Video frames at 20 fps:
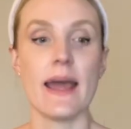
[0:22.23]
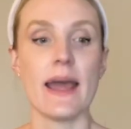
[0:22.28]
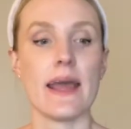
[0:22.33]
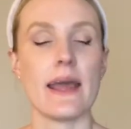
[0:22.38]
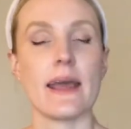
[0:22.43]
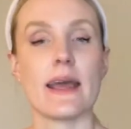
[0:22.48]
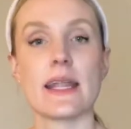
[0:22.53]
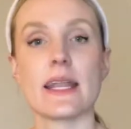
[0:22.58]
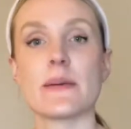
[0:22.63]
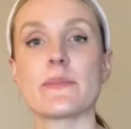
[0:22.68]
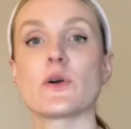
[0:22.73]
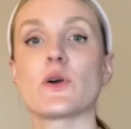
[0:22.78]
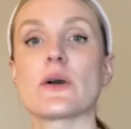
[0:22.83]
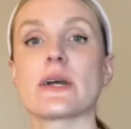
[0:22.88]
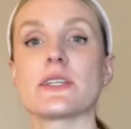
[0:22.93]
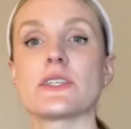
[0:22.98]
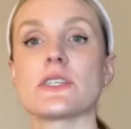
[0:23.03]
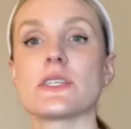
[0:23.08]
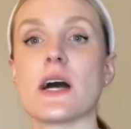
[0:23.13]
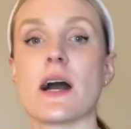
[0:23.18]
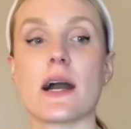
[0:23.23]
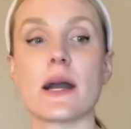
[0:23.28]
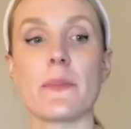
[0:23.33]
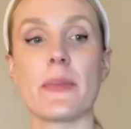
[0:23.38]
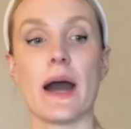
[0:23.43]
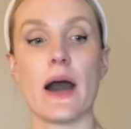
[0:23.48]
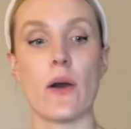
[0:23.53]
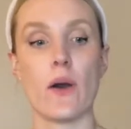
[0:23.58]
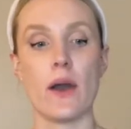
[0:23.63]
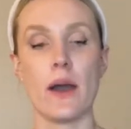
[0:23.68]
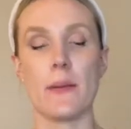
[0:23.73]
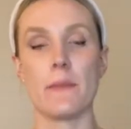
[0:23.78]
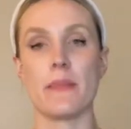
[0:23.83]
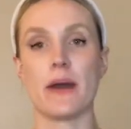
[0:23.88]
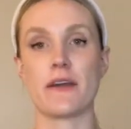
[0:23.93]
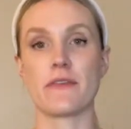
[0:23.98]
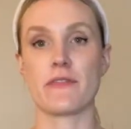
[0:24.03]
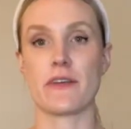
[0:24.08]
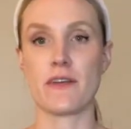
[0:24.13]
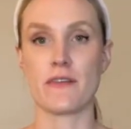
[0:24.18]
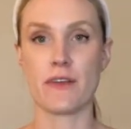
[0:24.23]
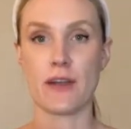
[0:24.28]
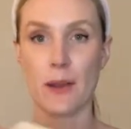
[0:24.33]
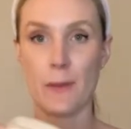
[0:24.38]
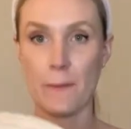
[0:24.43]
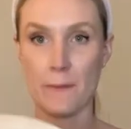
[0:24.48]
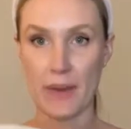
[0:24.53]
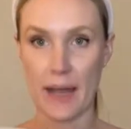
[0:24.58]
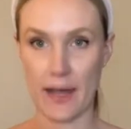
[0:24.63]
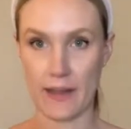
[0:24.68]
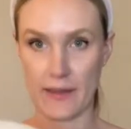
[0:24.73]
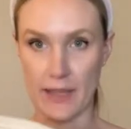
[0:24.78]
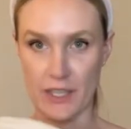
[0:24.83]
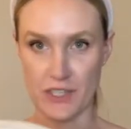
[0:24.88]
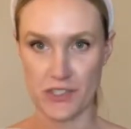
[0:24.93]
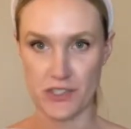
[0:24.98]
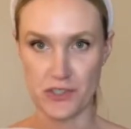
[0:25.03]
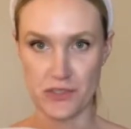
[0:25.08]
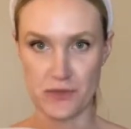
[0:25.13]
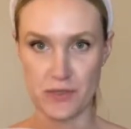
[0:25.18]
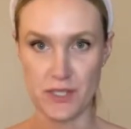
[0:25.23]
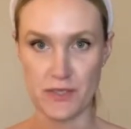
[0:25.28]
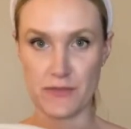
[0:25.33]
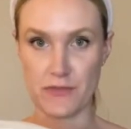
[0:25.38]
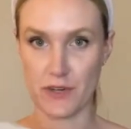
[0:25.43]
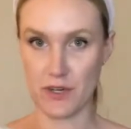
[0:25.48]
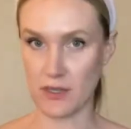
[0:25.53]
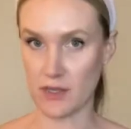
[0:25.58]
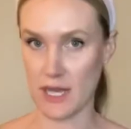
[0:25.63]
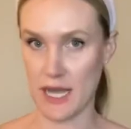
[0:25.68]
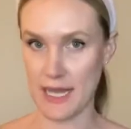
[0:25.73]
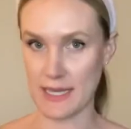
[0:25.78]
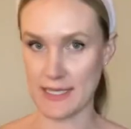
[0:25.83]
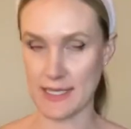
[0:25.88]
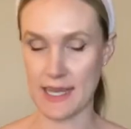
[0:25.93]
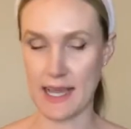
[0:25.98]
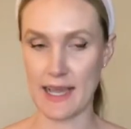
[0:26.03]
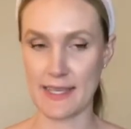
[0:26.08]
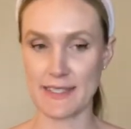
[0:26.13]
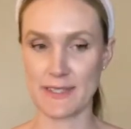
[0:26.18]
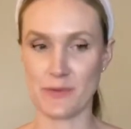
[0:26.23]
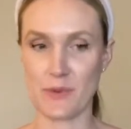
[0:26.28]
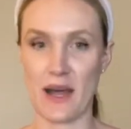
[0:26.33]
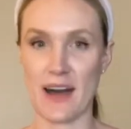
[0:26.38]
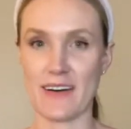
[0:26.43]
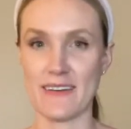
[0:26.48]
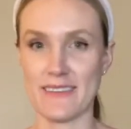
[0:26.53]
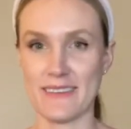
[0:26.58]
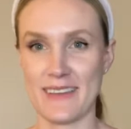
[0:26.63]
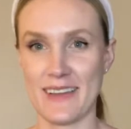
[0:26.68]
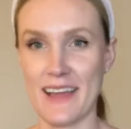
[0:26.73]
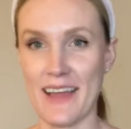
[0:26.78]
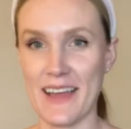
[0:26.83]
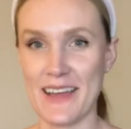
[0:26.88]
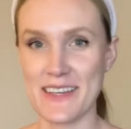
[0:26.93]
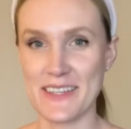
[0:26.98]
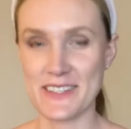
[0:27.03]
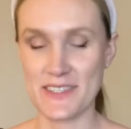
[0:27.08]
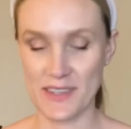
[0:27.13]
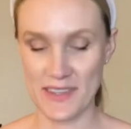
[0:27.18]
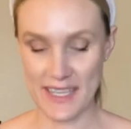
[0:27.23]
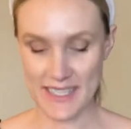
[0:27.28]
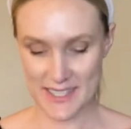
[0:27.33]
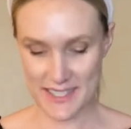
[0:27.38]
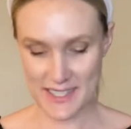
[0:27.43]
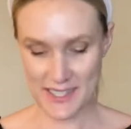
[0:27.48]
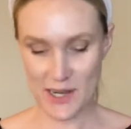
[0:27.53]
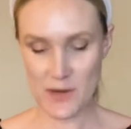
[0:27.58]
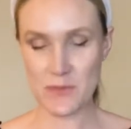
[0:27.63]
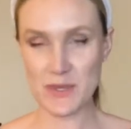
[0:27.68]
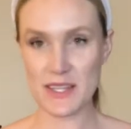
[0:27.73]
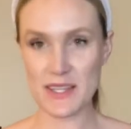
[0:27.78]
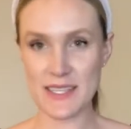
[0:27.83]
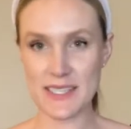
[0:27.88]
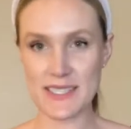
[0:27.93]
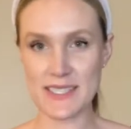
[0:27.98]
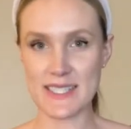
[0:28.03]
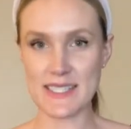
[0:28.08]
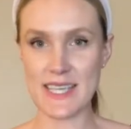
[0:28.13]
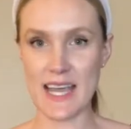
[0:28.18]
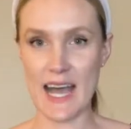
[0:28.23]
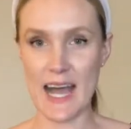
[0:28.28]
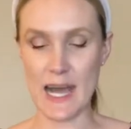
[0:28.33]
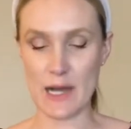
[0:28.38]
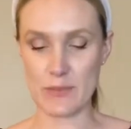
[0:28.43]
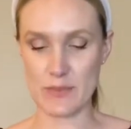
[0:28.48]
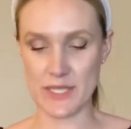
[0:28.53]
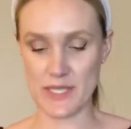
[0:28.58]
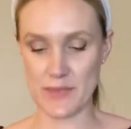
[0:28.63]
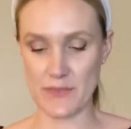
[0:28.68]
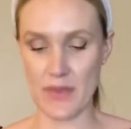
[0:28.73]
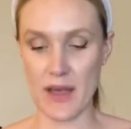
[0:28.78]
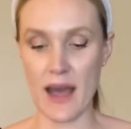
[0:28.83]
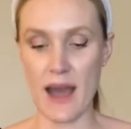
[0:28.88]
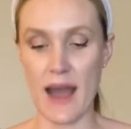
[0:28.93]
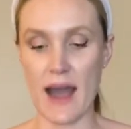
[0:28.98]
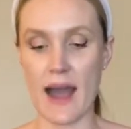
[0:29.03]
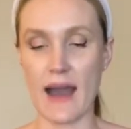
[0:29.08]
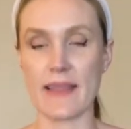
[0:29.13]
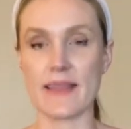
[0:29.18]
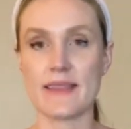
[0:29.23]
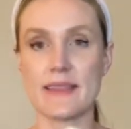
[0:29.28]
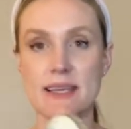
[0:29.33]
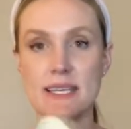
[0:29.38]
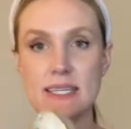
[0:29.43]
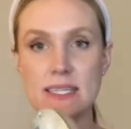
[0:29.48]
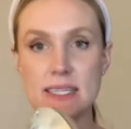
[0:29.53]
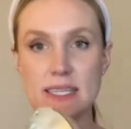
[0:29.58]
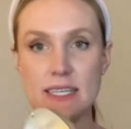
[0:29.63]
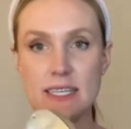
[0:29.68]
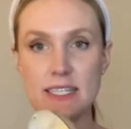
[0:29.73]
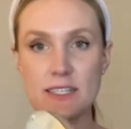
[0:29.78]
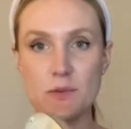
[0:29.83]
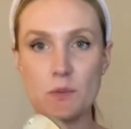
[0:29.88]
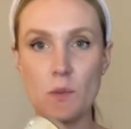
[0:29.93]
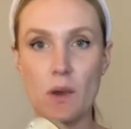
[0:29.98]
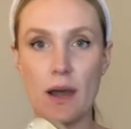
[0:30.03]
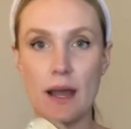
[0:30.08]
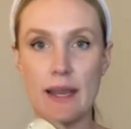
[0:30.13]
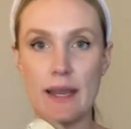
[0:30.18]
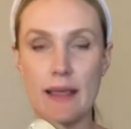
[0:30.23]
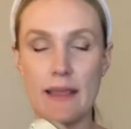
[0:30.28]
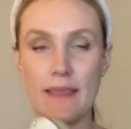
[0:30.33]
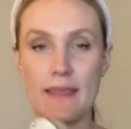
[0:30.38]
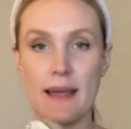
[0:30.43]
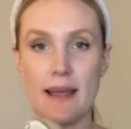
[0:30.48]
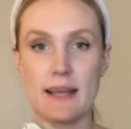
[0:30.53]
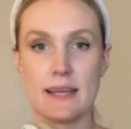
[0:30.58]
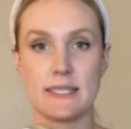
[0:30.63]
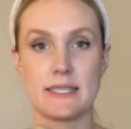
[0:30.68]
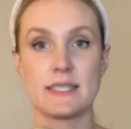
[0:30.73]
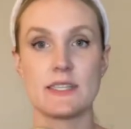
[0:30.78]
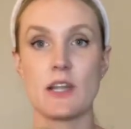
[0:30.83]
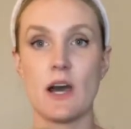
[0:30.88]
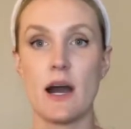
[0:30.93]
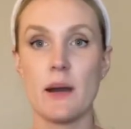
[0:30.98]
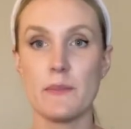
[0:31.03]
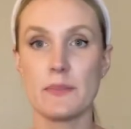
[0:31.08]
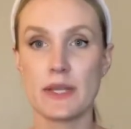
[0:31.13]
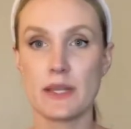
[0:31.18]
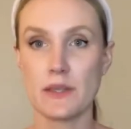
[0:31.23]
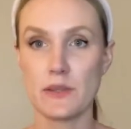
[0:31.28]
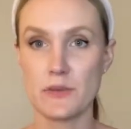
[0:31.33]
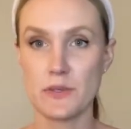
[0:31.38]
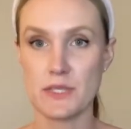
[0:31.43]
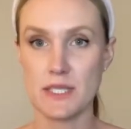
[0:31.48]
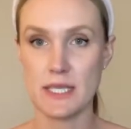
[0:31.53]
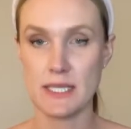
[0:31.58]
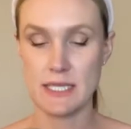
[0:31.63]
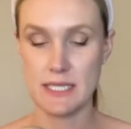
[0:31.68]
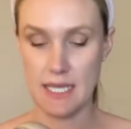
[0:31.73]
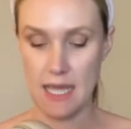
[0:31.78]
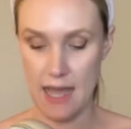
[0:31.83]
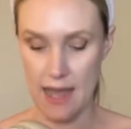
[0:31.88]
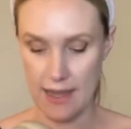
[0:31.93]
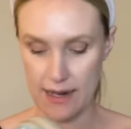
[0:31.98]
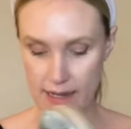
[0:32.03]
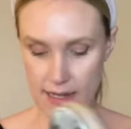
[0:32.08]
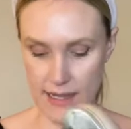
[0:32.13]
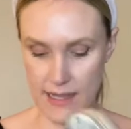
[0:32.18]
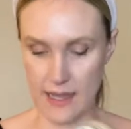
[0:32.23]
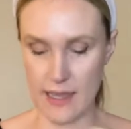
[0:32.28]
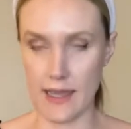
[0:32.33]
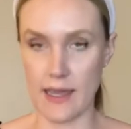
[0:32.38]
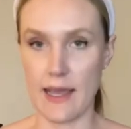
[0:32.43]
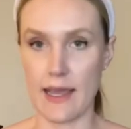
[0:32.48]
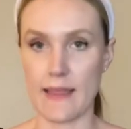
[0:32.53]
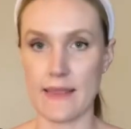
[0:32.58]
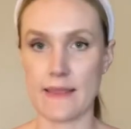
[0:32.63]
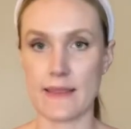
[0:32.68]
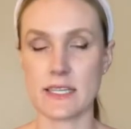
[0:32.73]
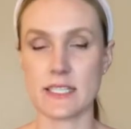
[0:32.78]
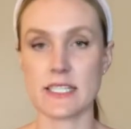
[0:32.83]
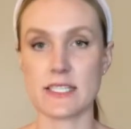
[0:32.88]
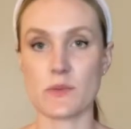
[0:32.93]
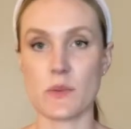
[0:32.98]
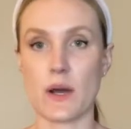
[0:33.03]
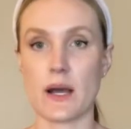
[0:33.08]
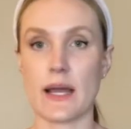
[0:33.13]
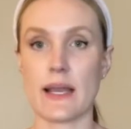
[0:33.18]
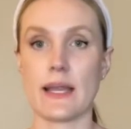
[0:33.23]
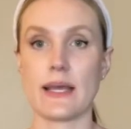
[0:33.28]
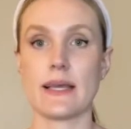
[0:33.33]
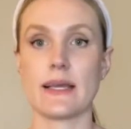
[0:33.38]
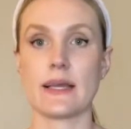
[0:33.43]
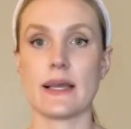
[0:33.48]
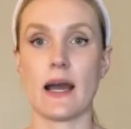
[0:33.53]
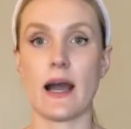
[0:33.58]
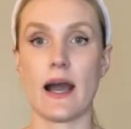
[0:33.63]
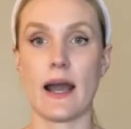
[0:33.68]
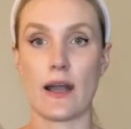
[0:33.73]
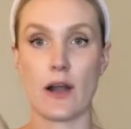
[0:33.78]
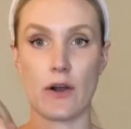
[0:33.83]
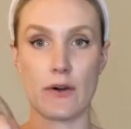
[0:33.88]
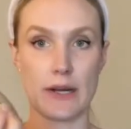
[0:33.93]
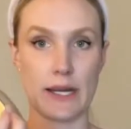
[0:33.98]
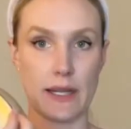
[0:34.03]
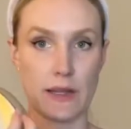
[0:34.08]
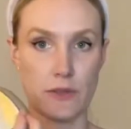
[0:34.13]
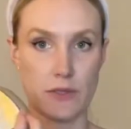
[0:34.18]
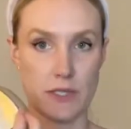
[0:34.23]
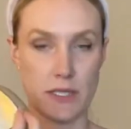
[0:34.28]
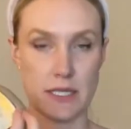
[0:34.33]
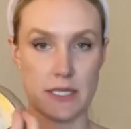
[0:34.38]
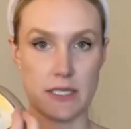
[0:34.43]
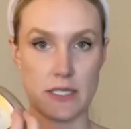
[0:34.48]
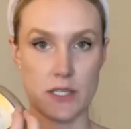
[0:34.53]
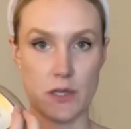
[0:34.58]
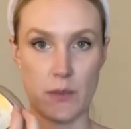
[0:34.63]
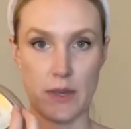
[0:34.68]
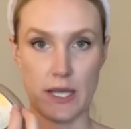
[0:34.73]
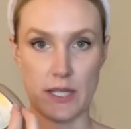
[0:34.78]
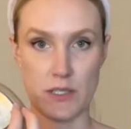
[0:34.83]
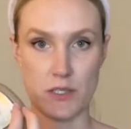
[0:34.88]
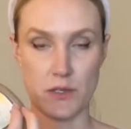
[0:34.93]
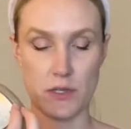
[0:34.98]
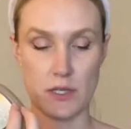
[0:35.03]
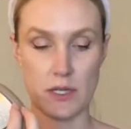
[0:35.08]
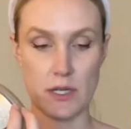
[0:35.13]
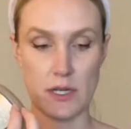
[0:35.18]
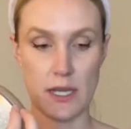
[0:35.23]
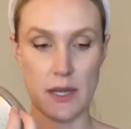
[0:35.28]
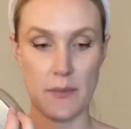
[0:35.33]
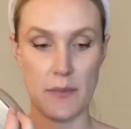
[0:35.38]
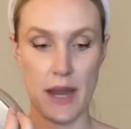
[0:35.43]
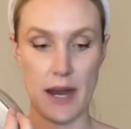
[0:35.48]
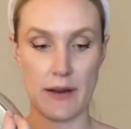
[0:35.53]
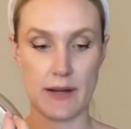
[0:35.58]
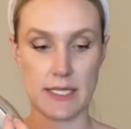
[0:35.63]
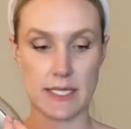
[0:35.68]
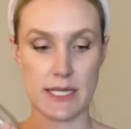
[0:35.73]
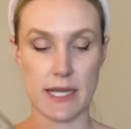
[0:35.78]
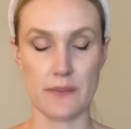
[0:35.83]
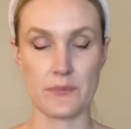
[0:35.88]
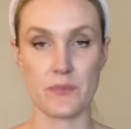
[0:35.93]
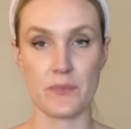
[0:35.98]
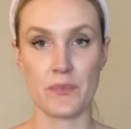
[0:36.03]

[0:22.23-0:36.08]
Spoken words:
and I'm going to talk about my favorite ballet shoes for class as well. So let's start with these taps. This is one that has not been loosened yet, and this one I already loosened so we can do a little comparison.